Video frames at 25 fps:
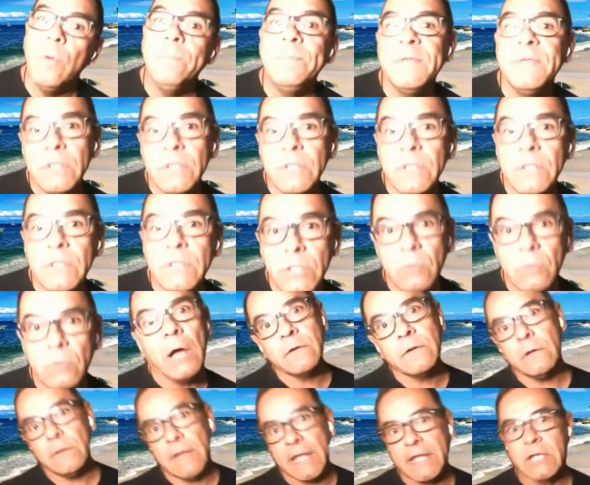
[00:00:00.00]
whoop-de-doo,
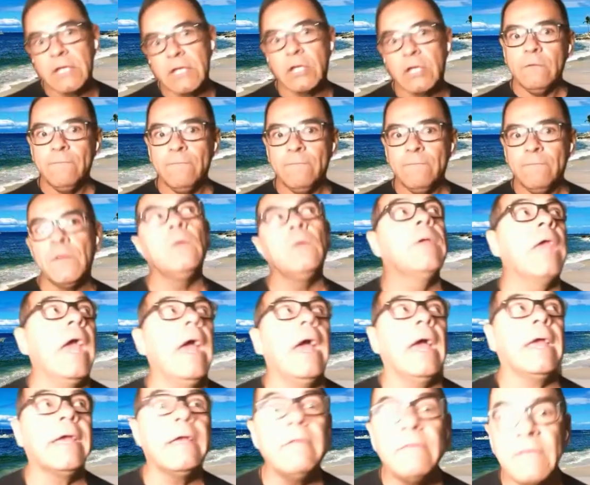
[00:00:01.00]
Oscar, like, good for you.
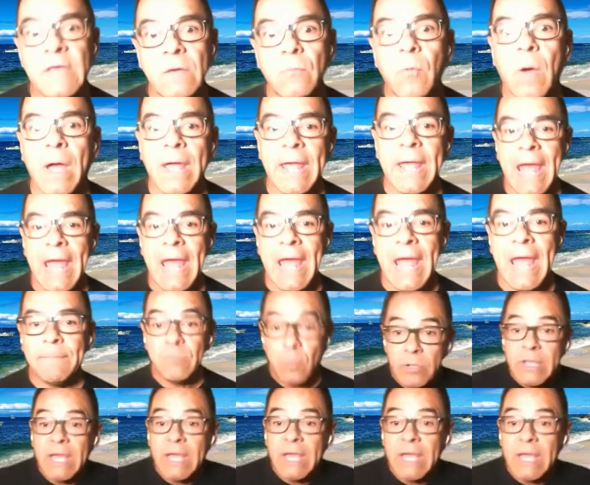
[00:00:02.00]
Yeah, I can see why it
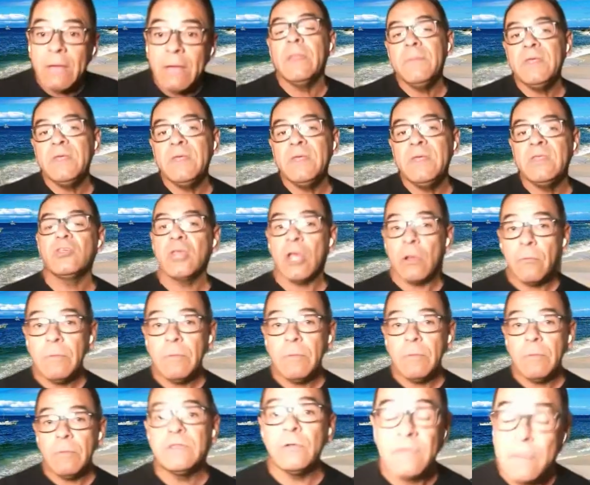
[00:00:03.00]
happens. Okay, well, let me just share
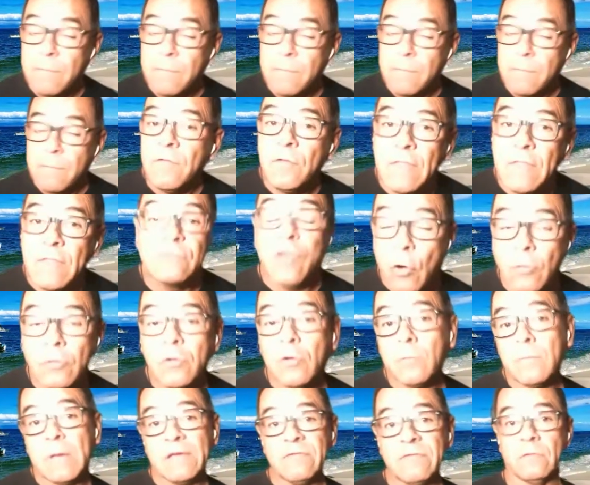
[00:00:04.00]
with you, some of you that
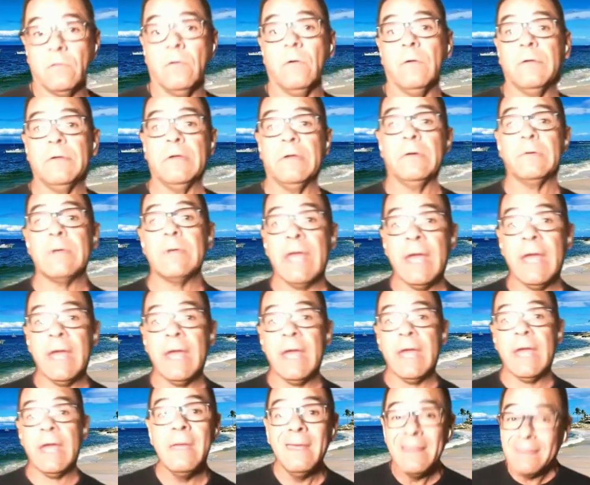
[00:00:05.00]
don't know my story,
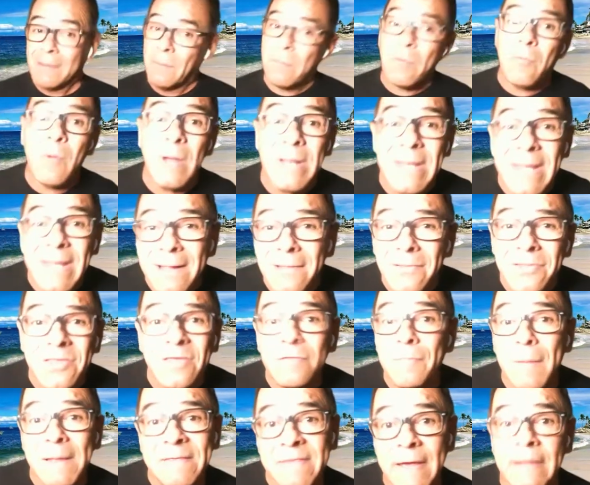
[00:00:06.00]
okay? Number 1,
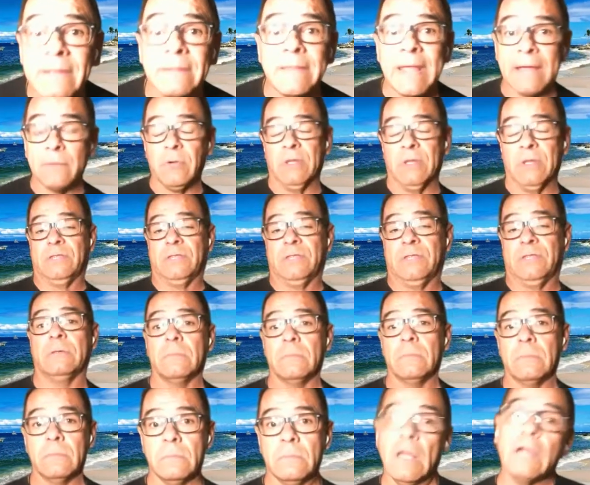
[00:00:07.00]
English is my second language.
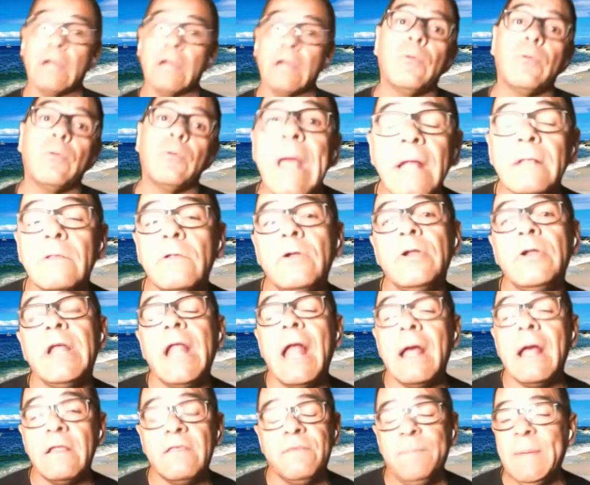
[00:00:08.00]
Now, granted, I learned
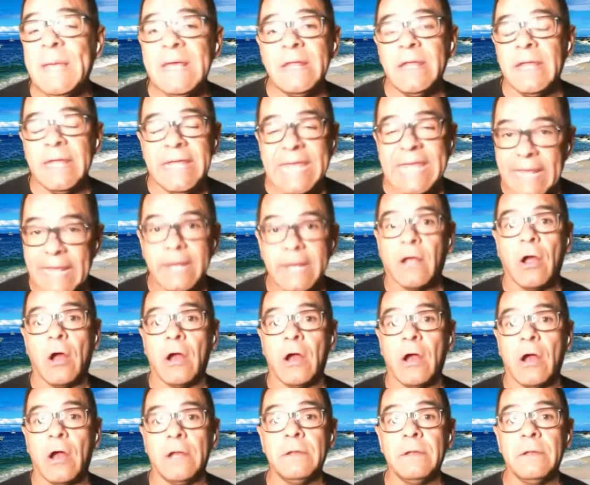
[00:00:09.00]
how to speak it in
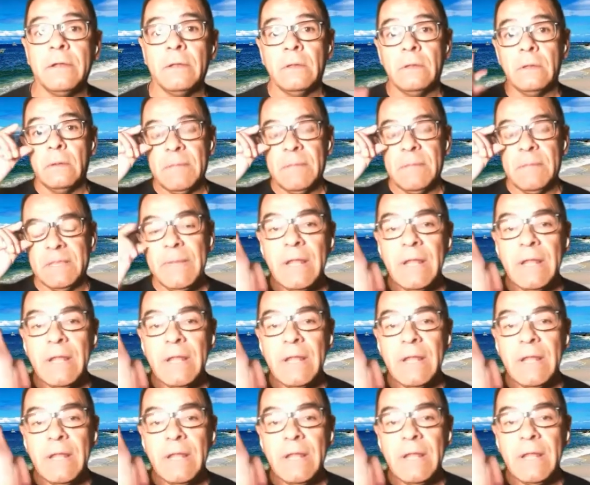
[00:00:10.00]
kindergarten, but the minute I
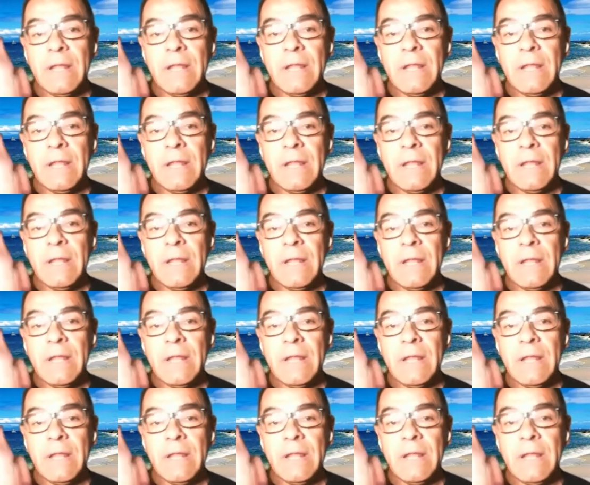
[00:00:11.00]
learned how to speak
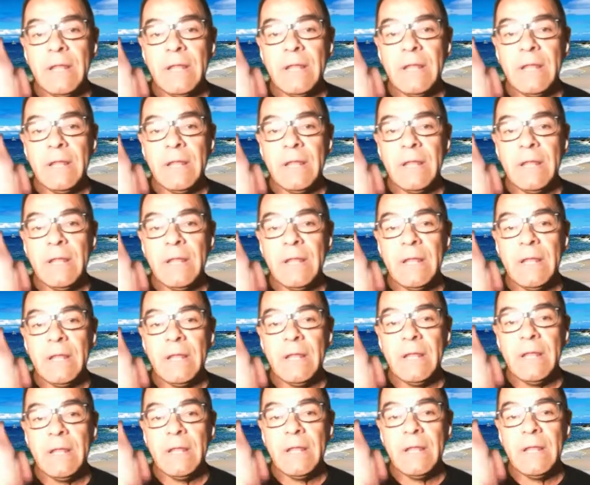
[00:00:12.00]
English, I became my parents'
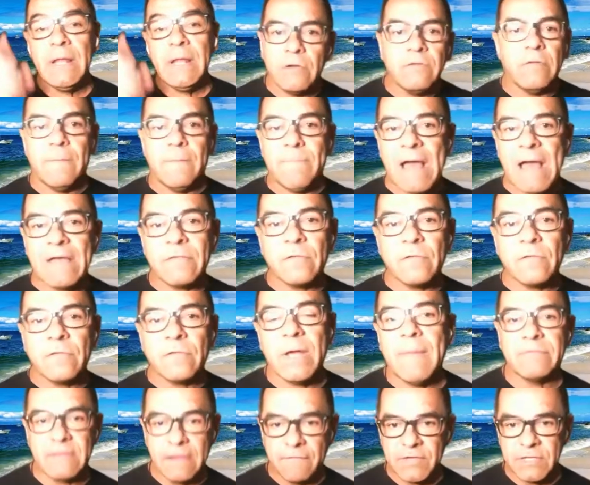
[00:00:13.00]
translator until they passed away
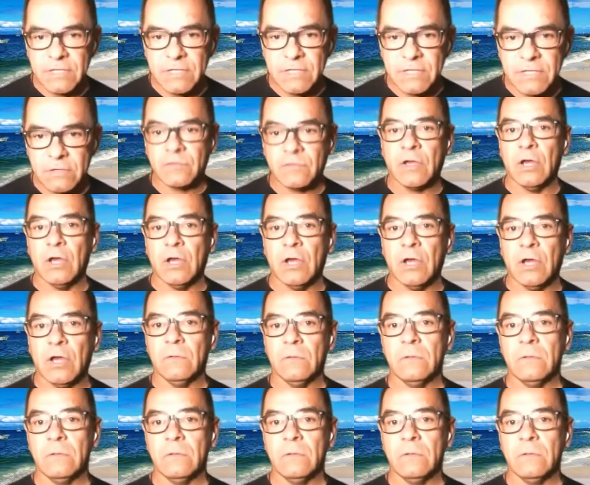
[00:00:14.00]
about 7 years ago.